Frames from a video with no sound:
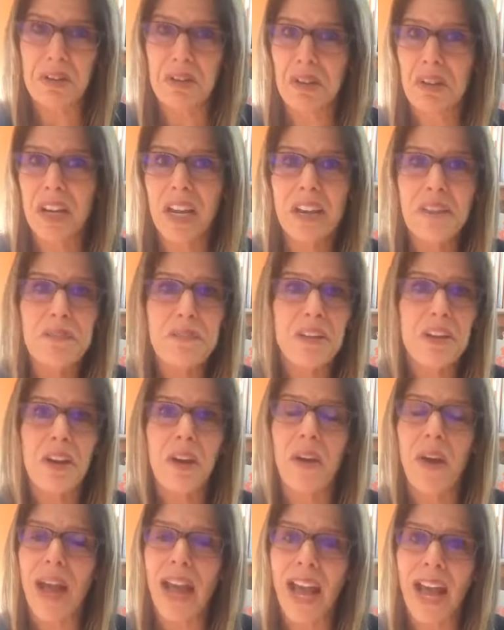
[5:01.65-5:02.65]
or you got to figure
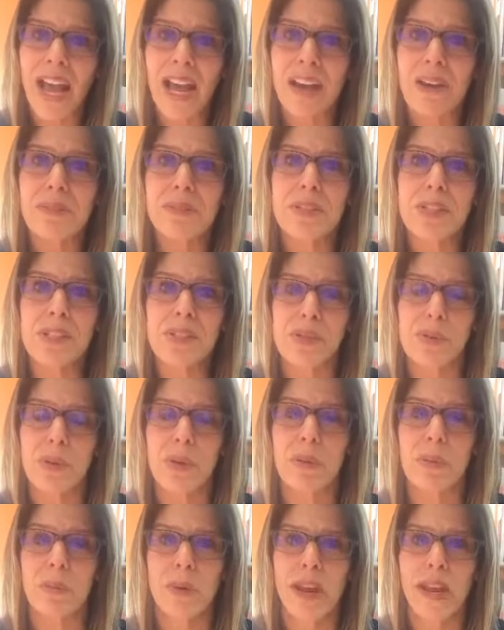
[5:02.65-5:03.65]
out how to do
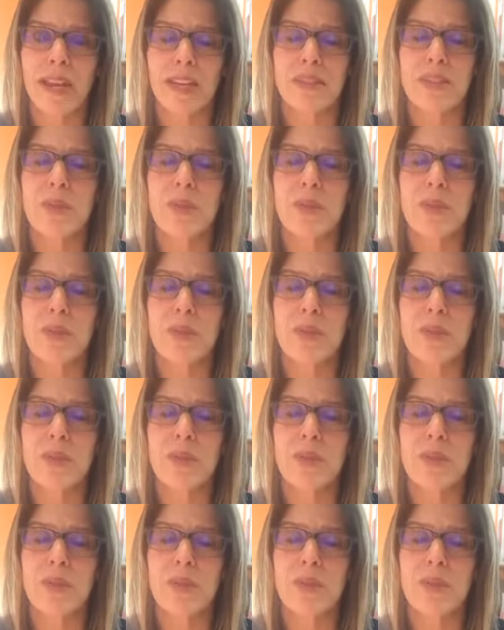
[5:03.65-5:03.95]
it right. So